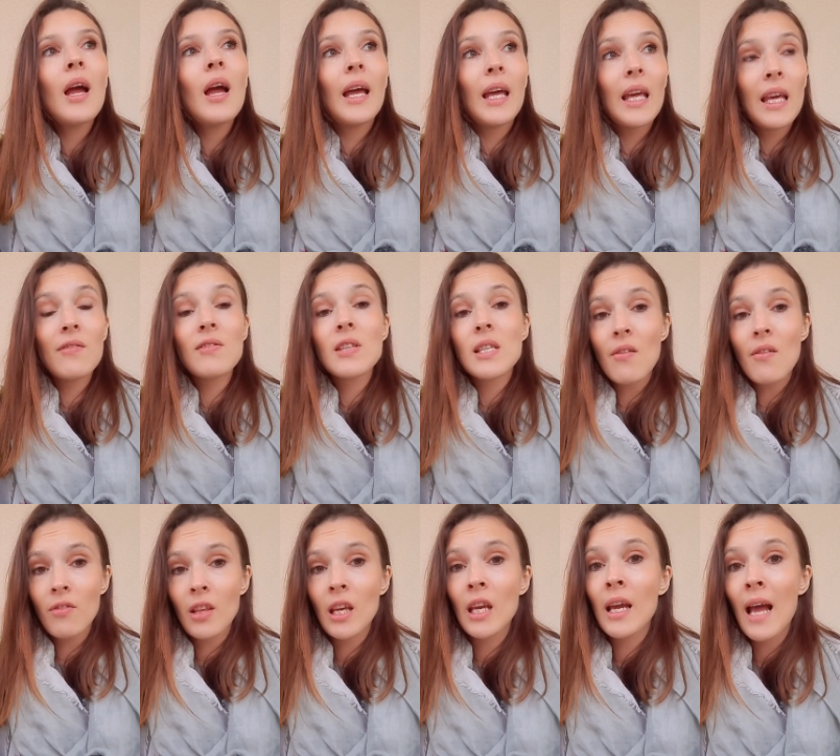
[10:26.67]
if
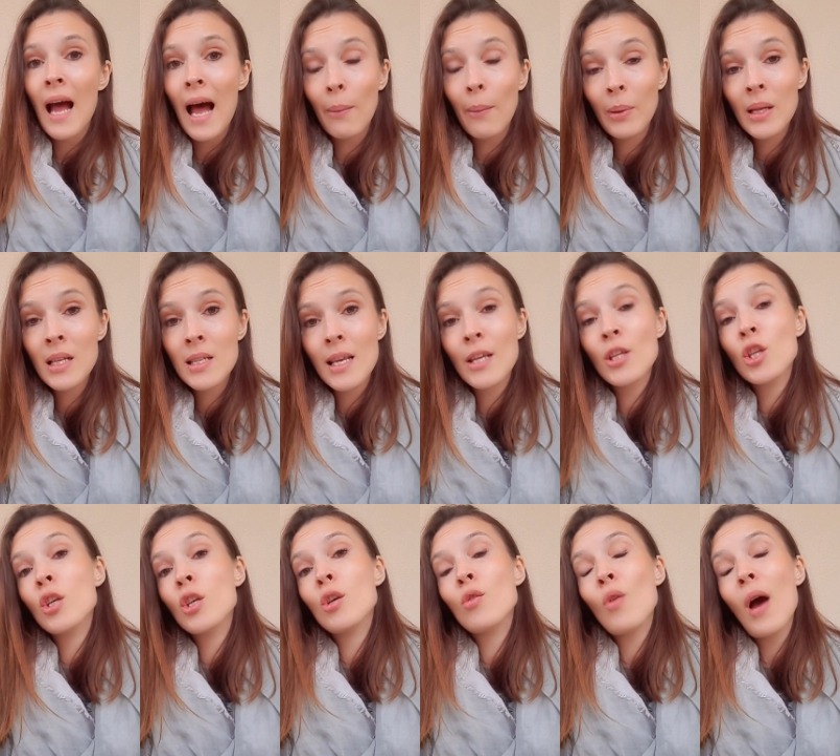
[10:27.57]
something happens and
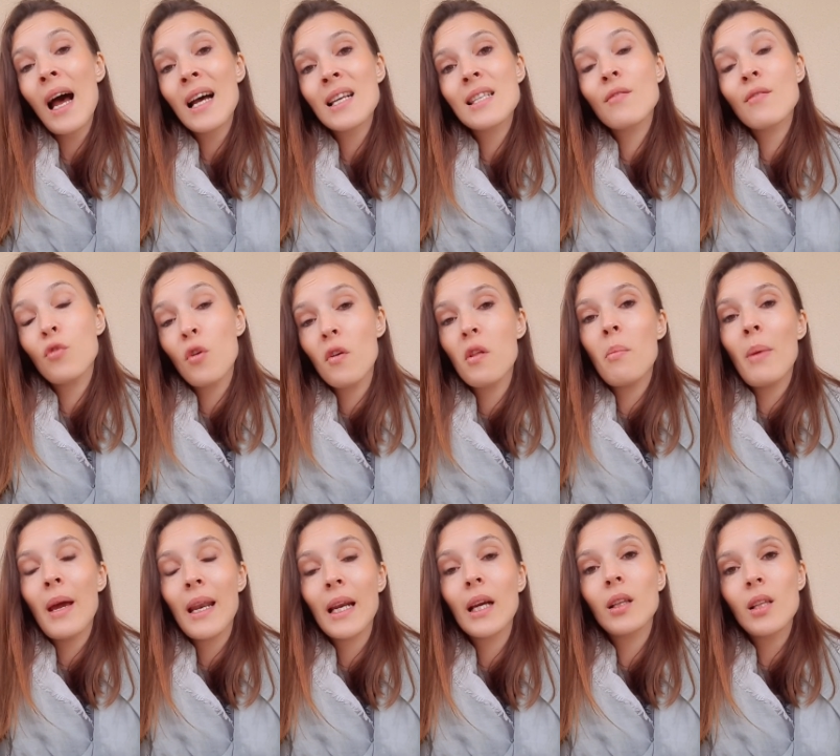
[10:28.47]
you ask for the
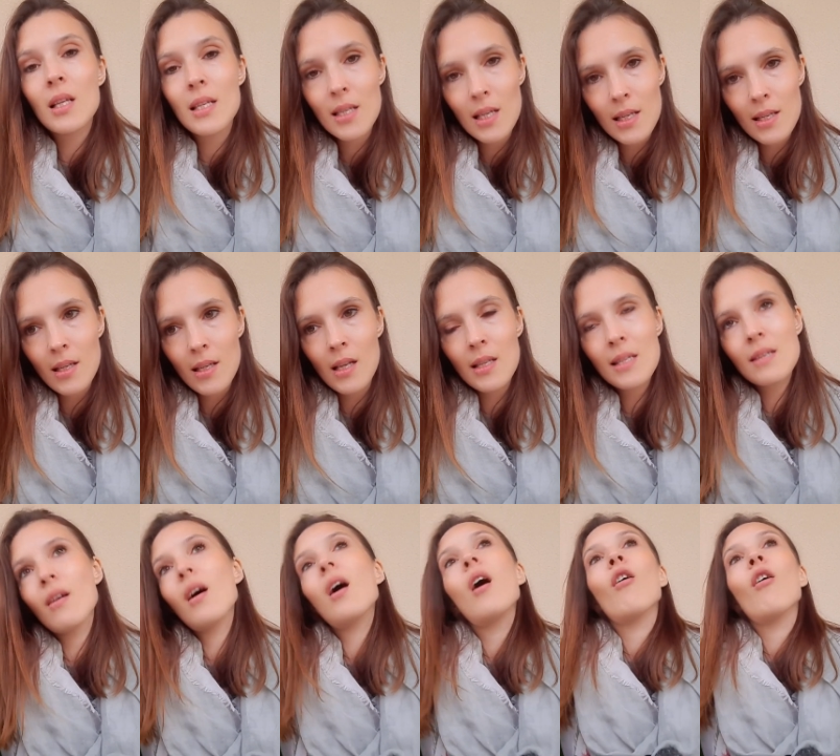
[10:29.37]
medical assistance.